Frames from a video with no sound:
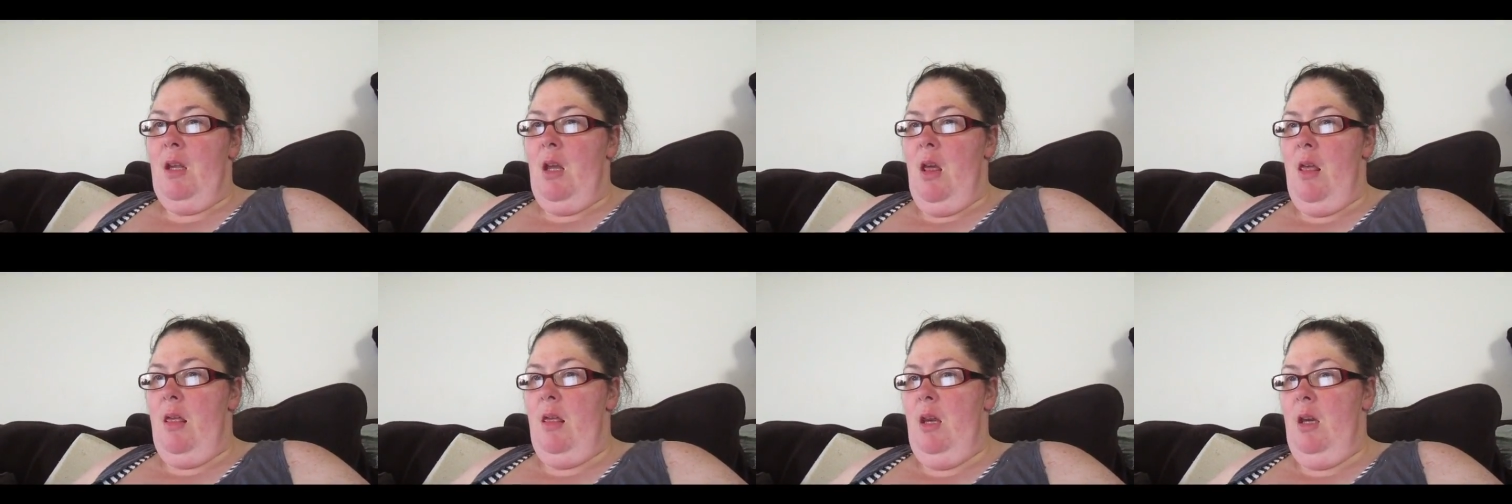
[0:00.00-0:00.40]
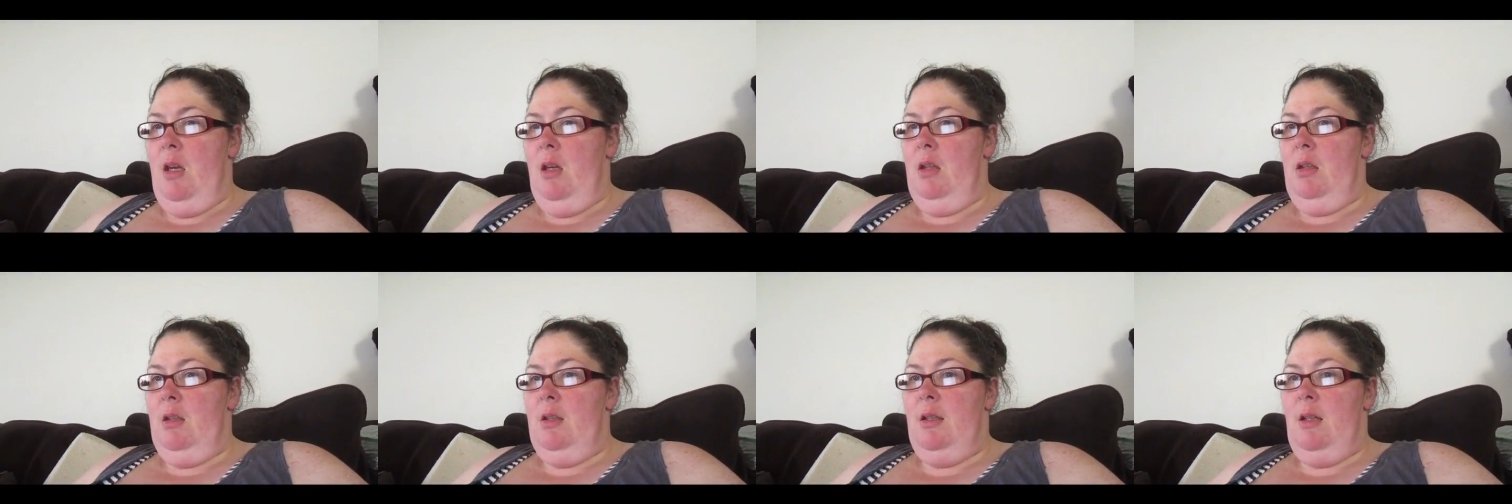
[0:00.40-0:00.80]

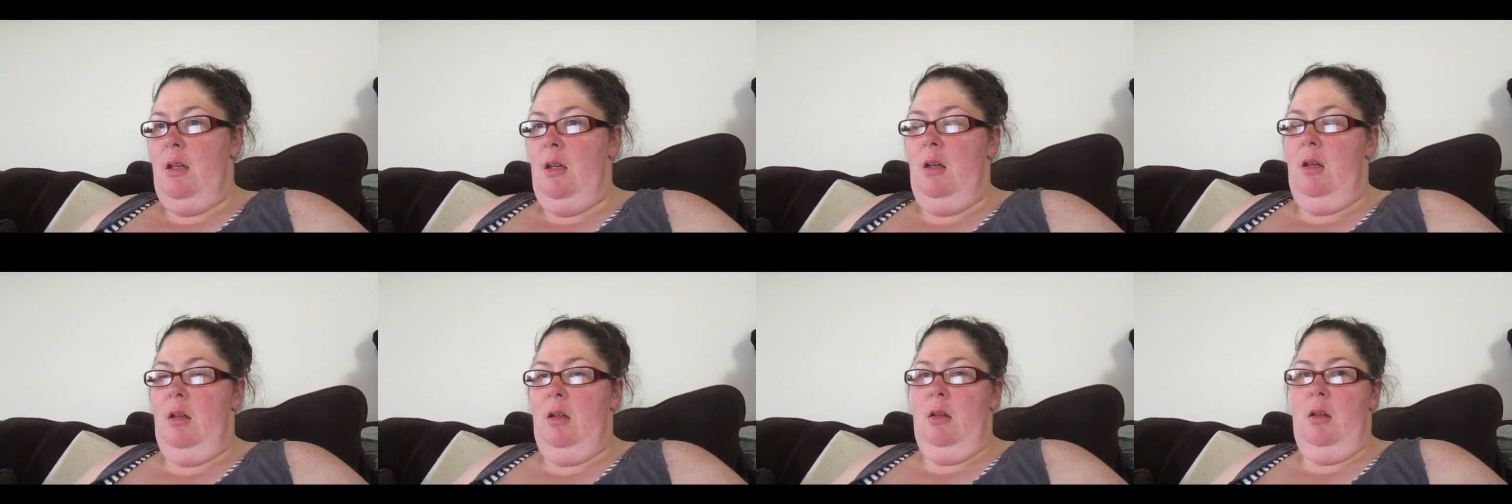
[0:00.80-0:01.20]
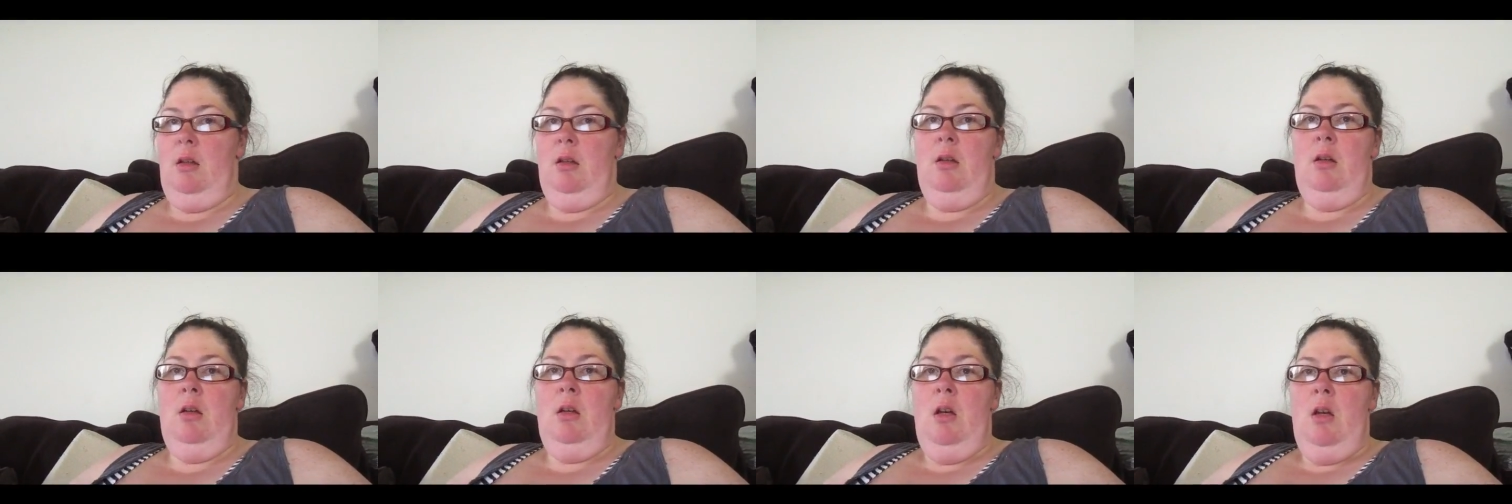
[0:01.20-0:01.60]
That
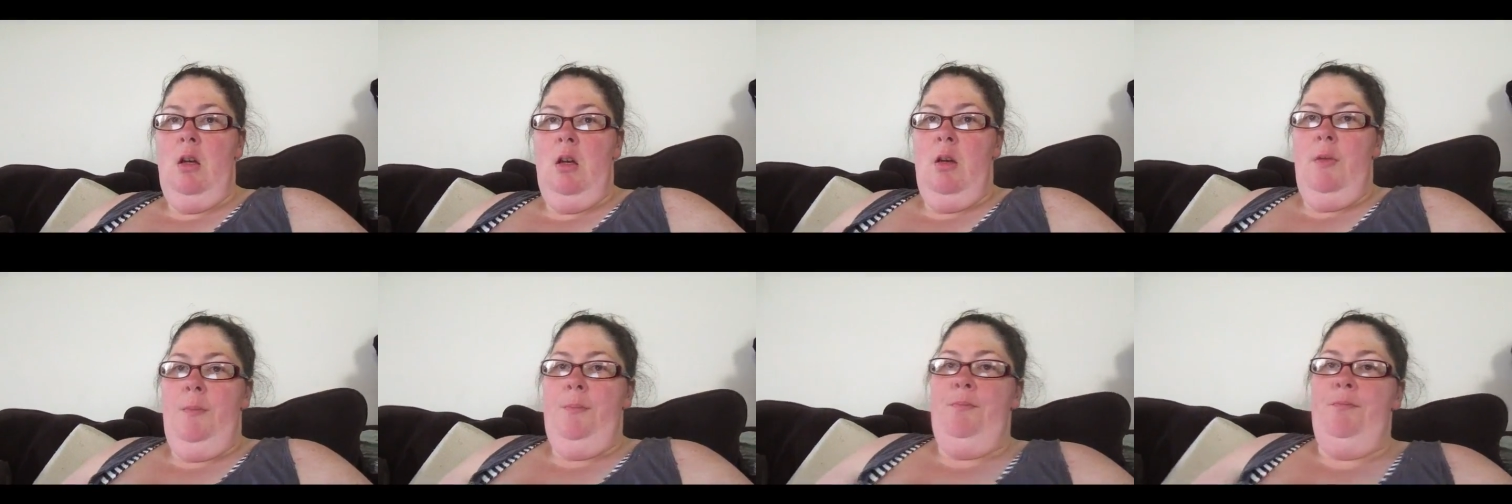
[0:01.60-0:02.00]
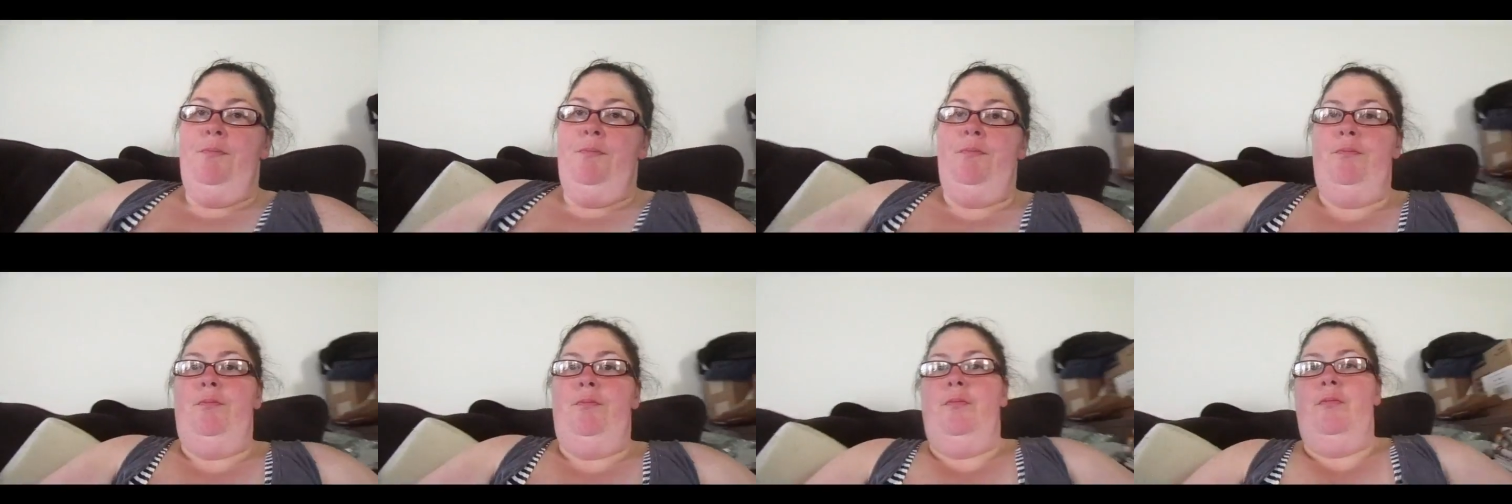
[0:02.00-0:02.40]

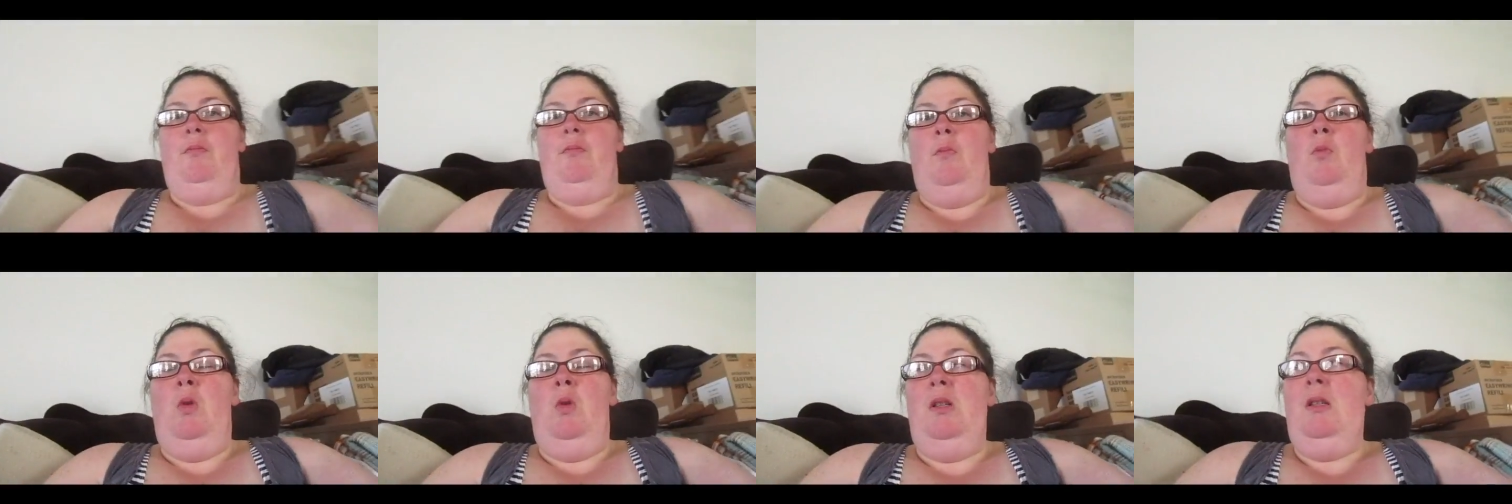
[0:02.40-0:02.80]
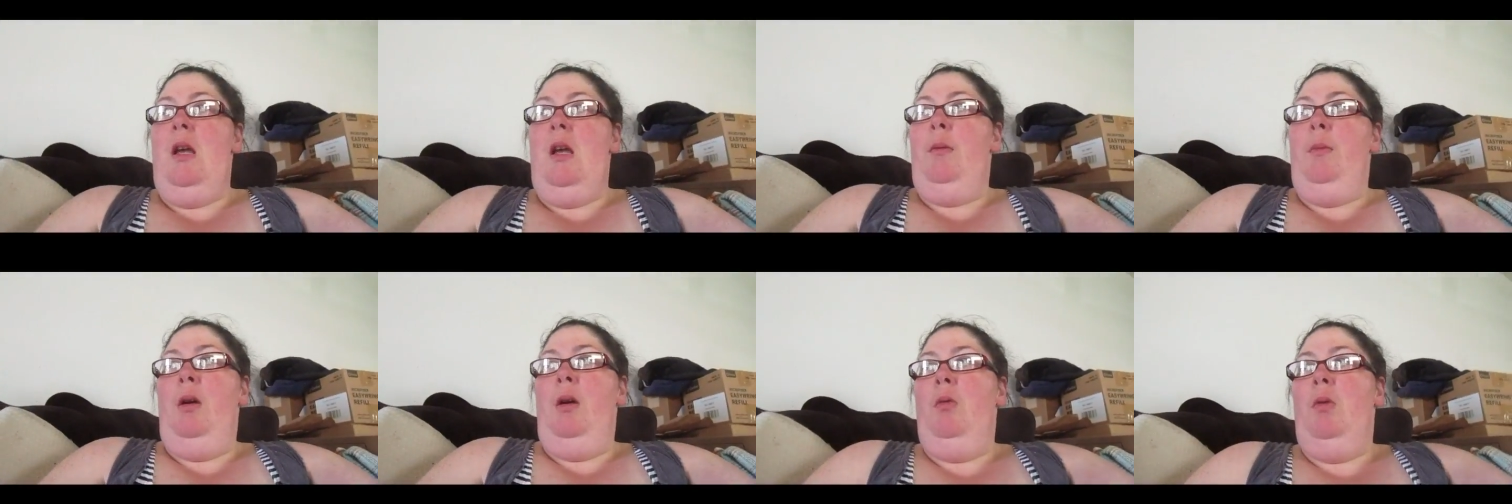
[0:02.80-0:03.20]
one
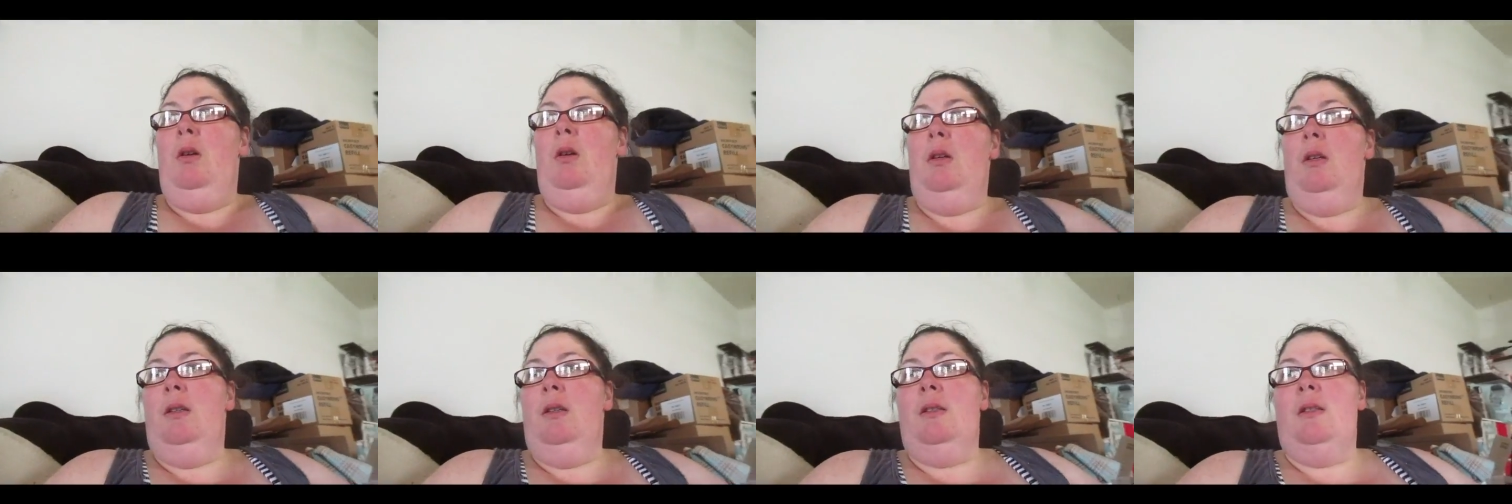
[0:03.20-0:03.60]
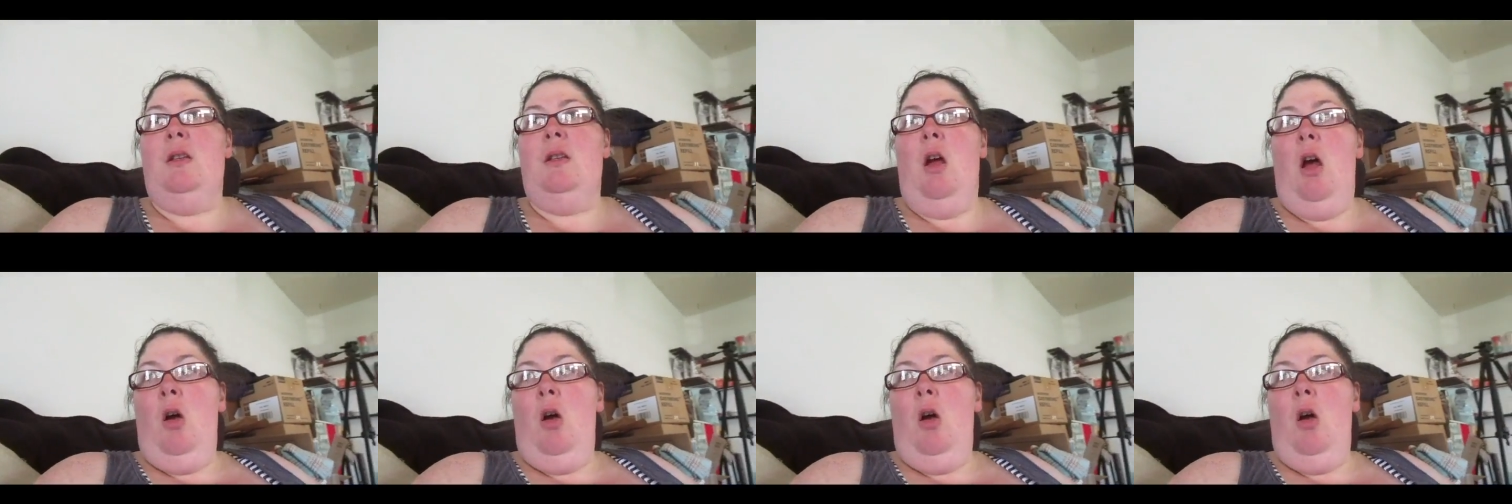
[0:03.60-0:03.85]
time it was,